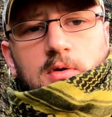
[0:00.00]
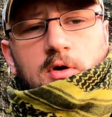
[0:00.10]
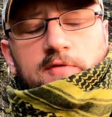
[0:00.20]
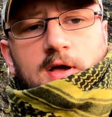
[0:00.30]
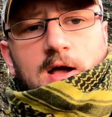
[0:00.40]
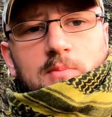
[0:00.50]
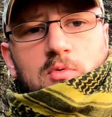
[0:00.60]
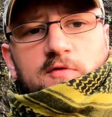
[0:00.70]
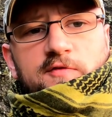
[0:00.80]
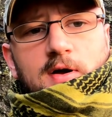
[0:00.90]
of the
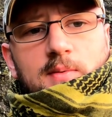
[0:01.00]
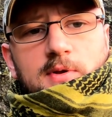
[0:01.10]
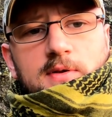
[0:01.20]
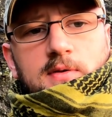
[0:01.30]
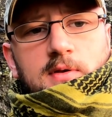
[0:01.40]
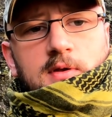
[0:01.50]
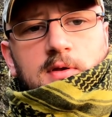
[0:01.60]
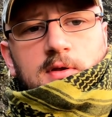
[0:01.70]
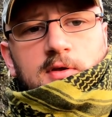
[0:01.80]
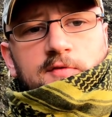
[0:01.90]
Hamilton family
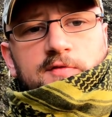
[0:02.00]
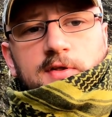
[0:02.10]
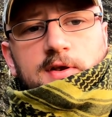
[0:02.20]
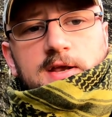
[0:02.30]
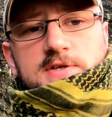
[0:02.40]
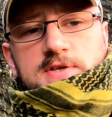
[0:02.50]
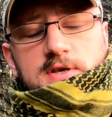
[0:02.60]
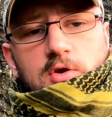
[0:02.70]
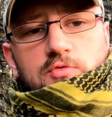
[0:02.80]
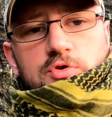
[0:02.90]
for the next
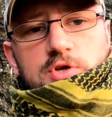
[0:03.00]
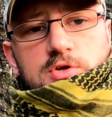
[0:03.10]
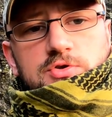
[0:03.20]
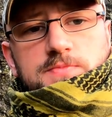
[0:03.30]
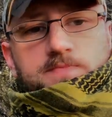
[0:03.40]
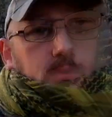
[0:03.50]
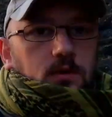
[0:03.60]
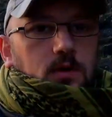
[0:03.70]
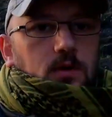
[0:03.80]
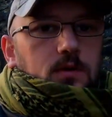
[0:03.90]
300 years.
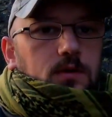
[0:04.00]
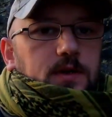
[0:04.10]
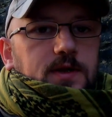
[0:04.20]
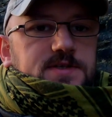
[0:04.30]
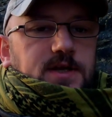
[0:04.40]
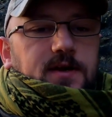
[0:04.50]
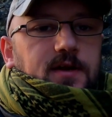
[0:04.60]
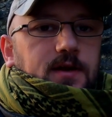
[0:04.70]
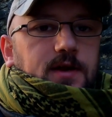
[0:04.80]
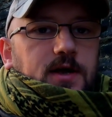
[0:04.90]
The design of
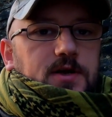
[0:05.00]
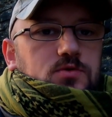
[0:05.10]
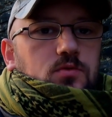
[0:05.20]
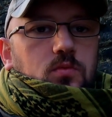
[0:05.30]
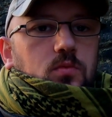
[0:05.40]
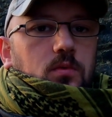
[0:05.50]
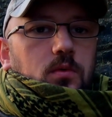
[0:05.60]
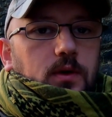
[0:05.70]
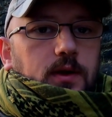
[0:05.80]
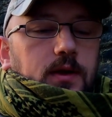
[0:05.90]
the castle
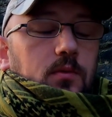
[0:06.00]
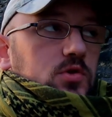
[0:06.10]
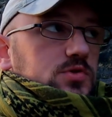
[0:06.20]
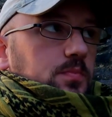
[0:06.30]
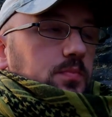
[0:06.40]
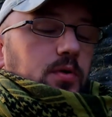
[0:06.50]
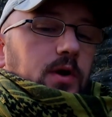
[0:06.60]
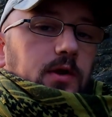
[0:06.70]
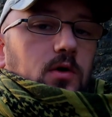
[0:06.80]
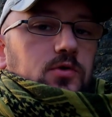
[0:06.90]
was
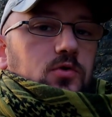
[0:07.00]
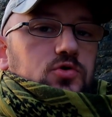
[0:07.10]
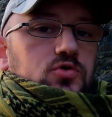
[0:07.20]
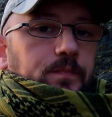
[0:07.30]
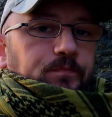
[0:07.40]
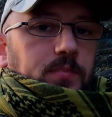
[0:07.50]
pretty unusual